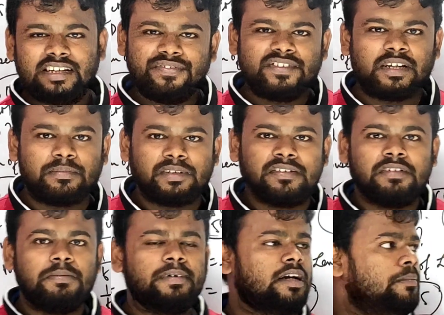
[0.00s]
If
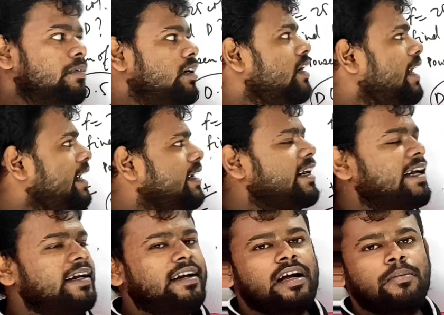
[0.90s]
something will be coming, lens
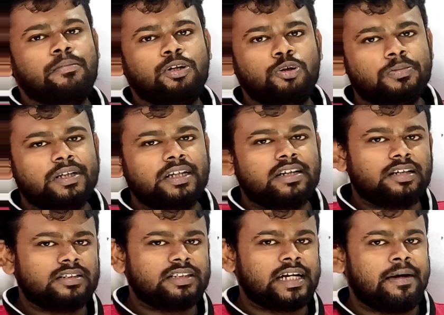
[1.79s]
diagram,
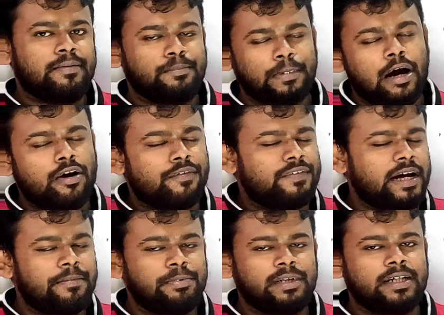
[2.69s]
numericals, and power of
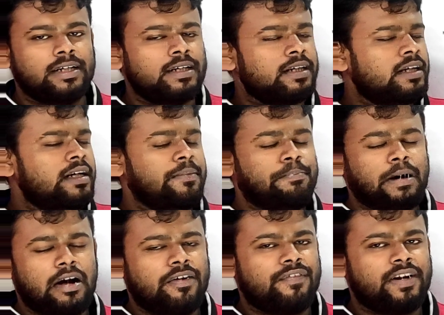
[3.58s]
diopter,
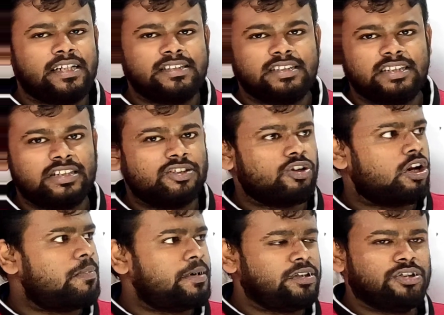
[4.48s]
power of lens, this is
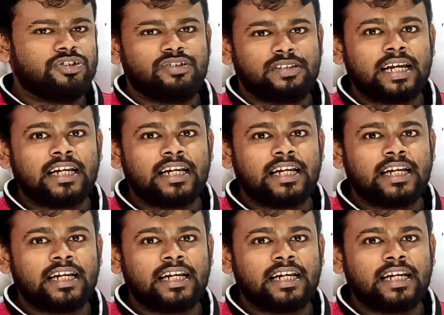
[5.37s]
all about the show.